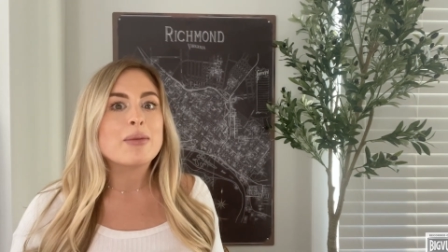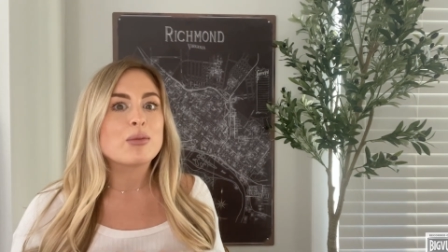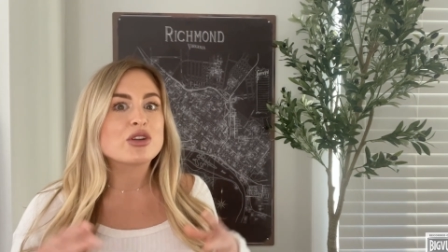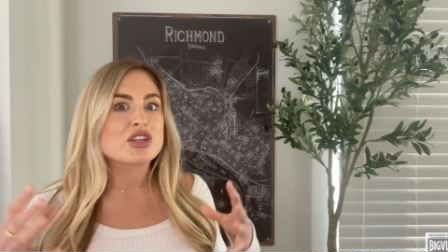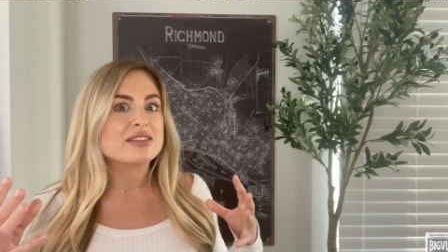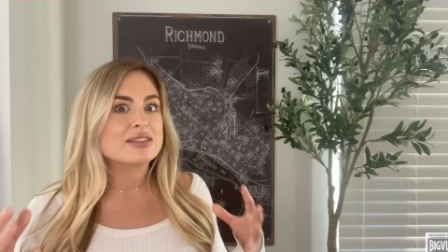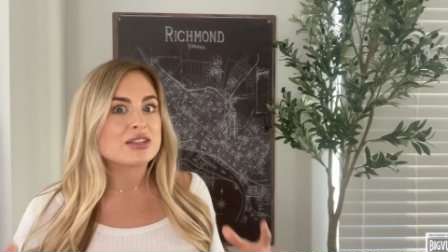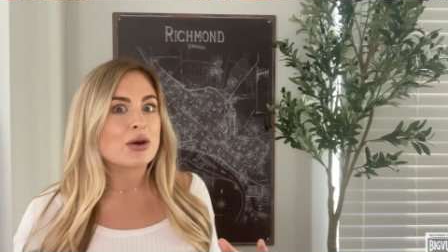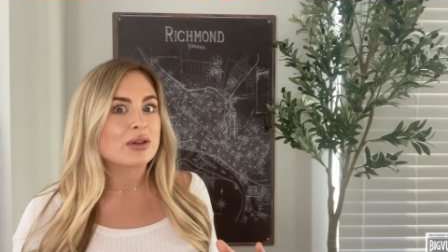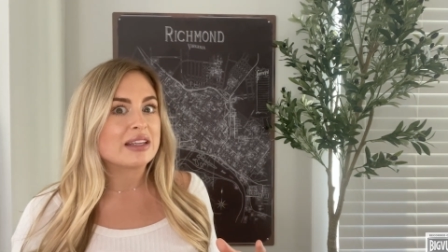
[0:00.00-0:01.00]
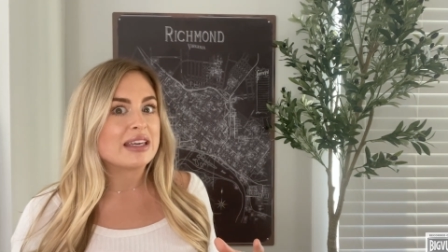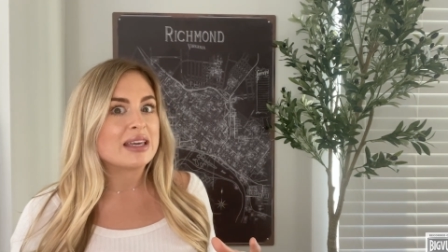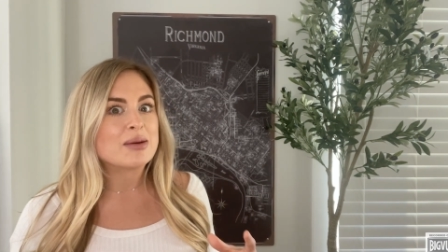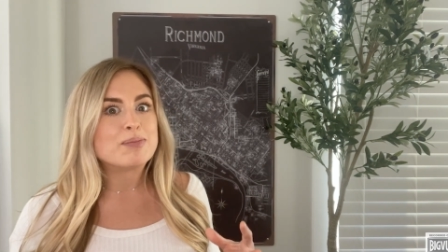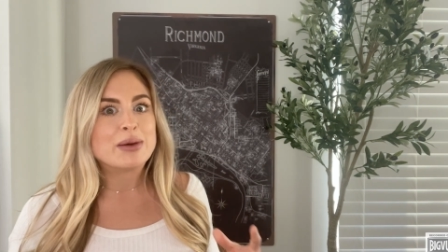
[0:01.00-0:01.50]
which has
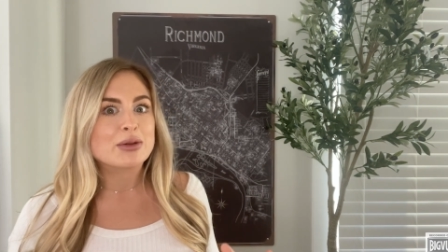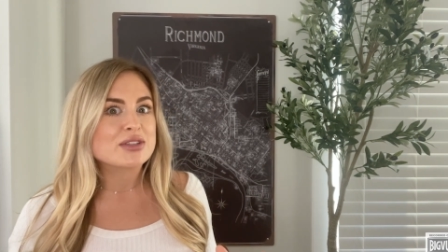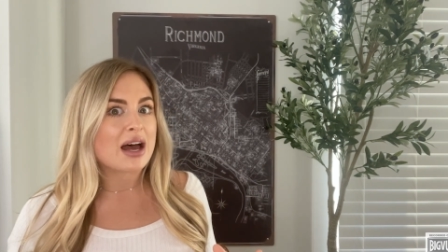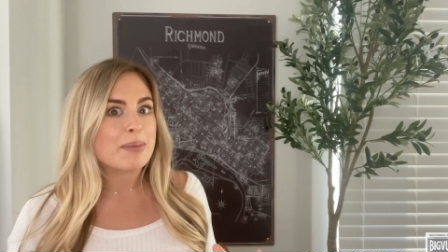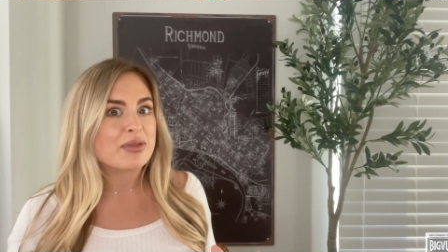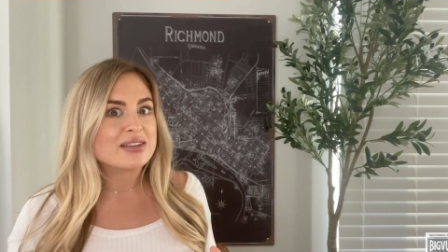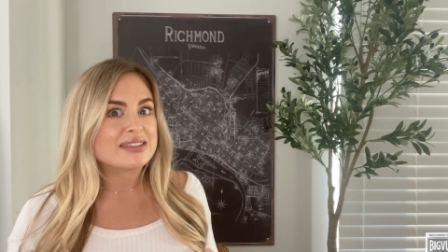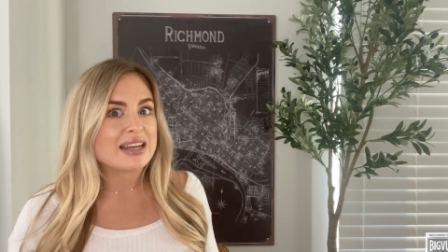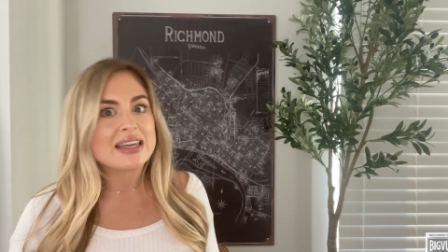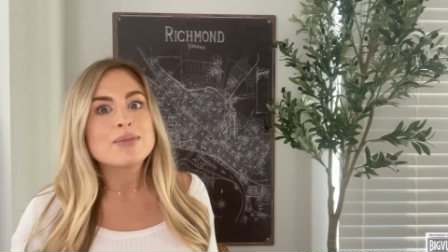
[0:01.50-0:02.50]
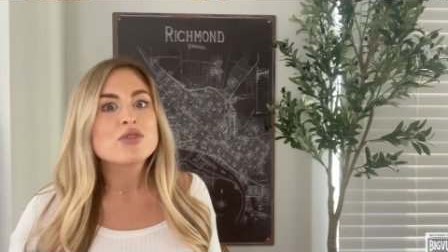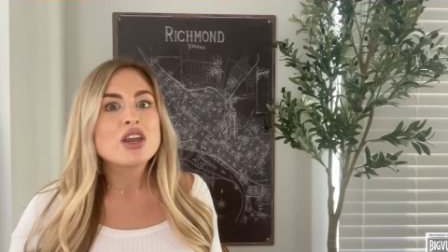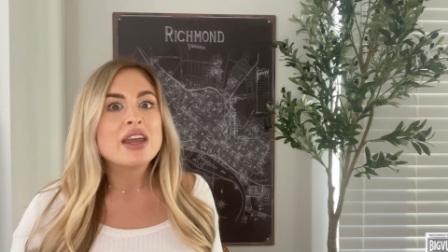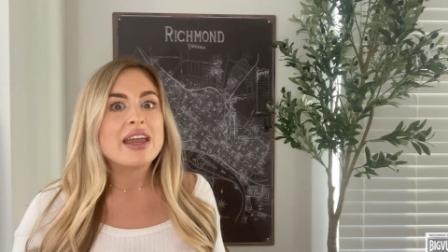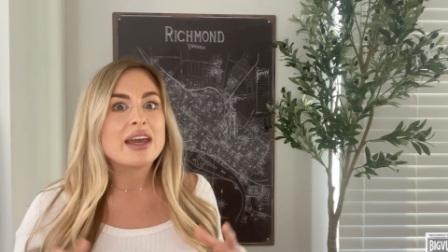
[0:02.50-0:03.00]
totally built up the city,
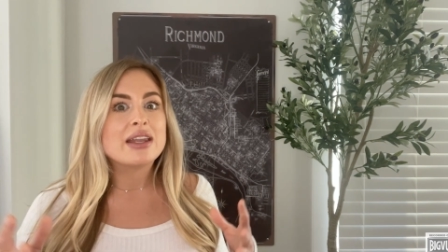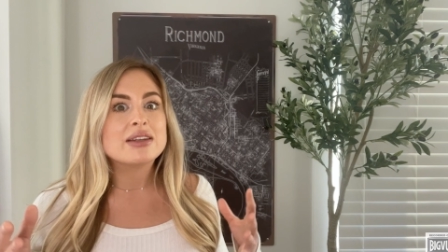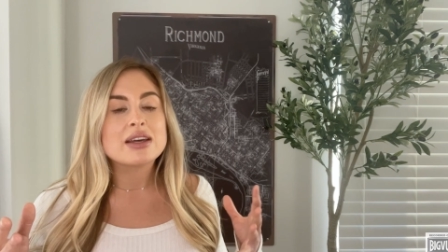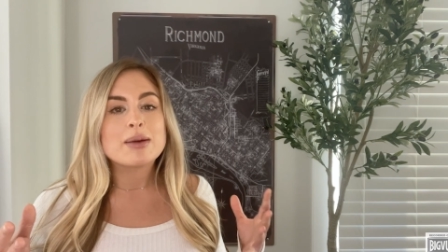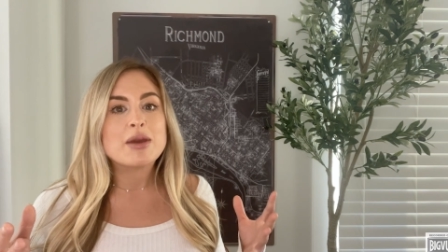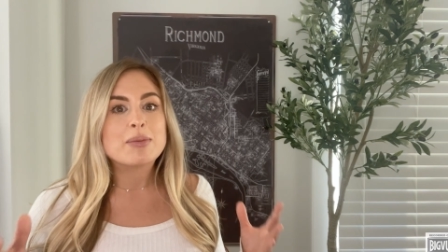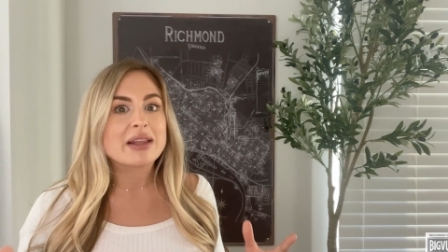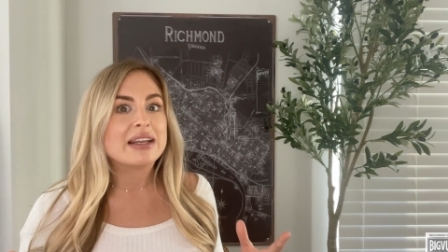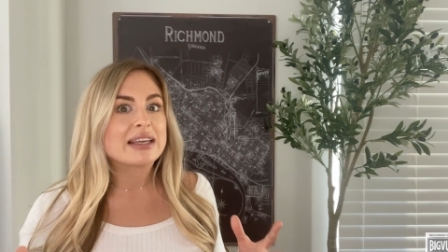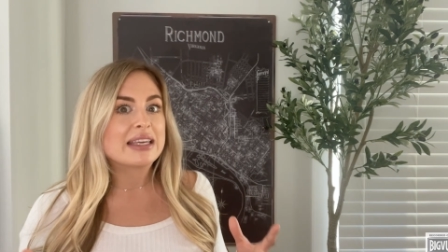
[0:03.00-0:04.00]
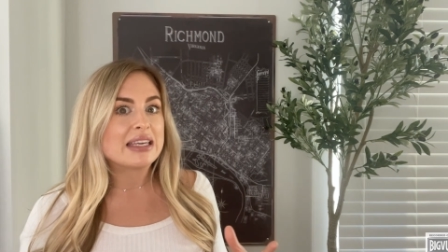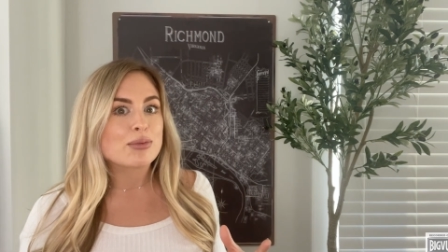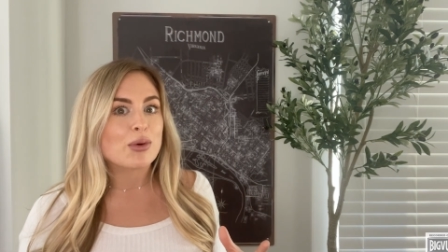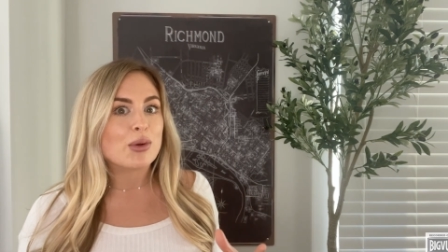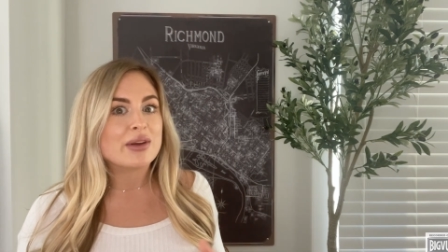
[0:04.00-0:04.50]
and it played a key
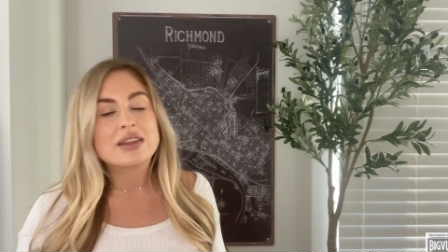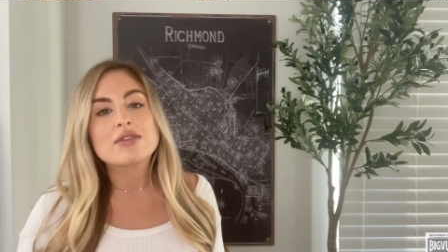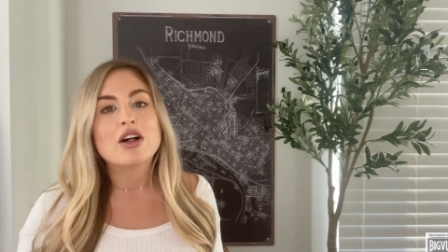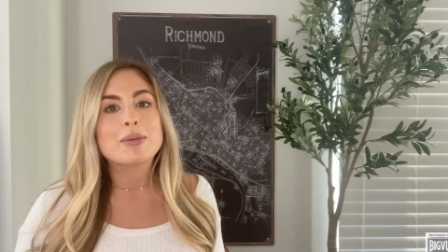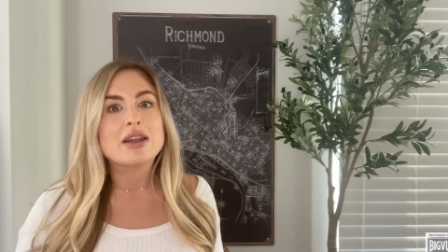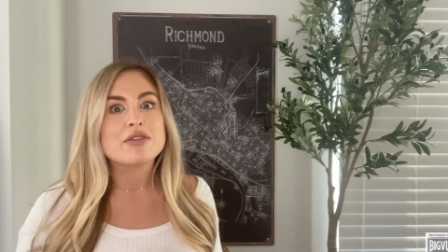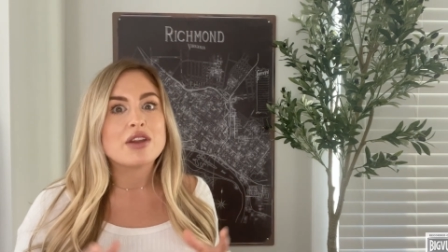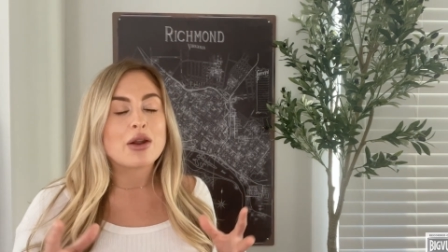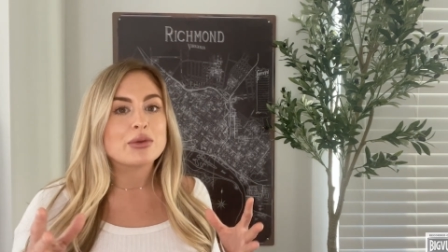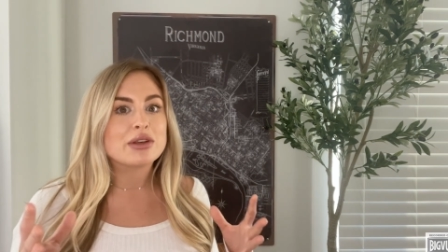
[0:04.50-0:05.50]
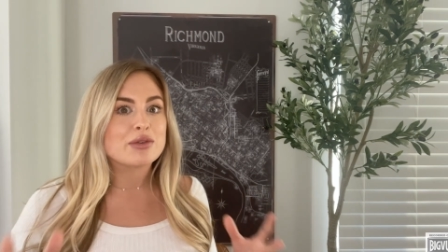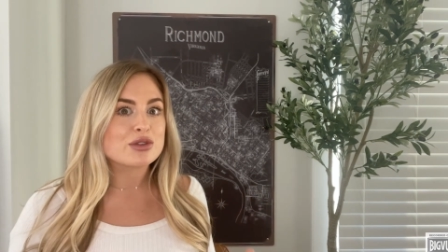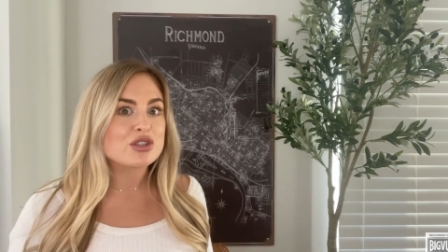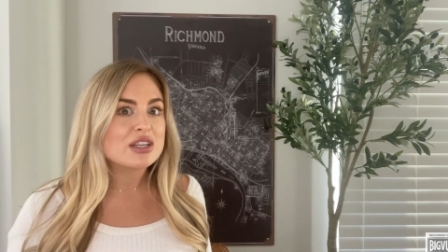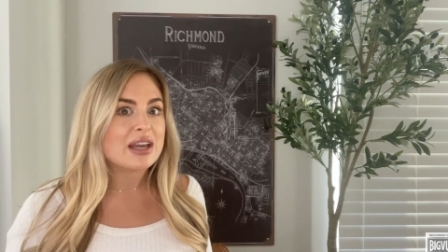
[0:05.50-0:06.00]
role in the development of not only
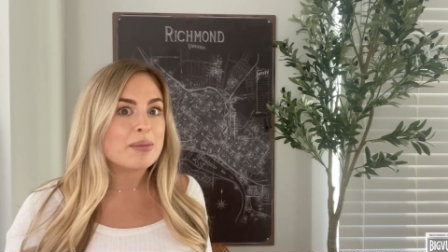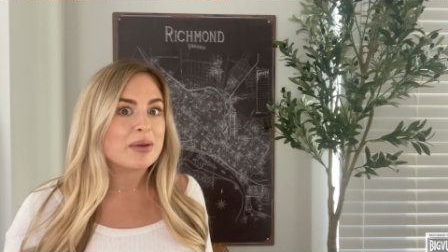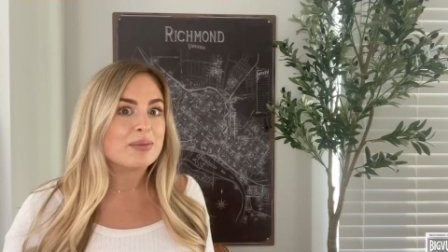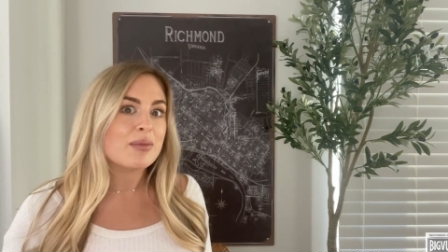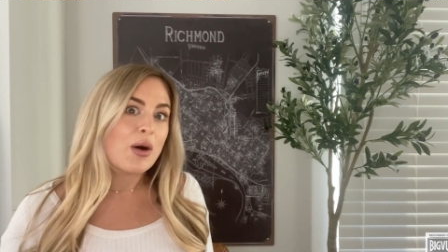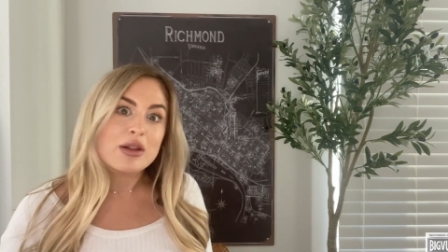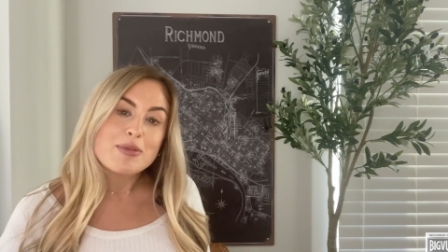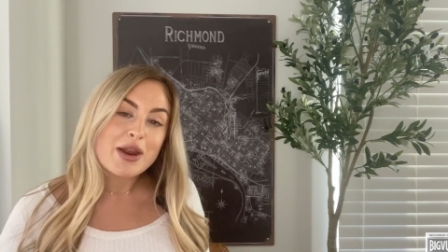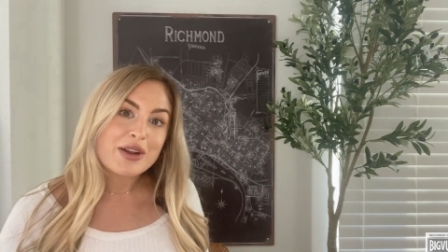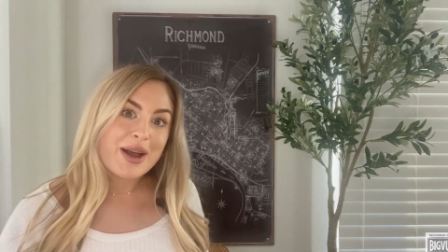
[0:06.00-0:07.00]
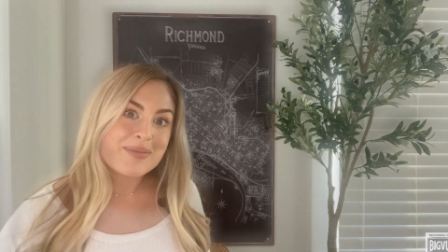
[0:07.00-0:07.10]
Virginia, but all of America.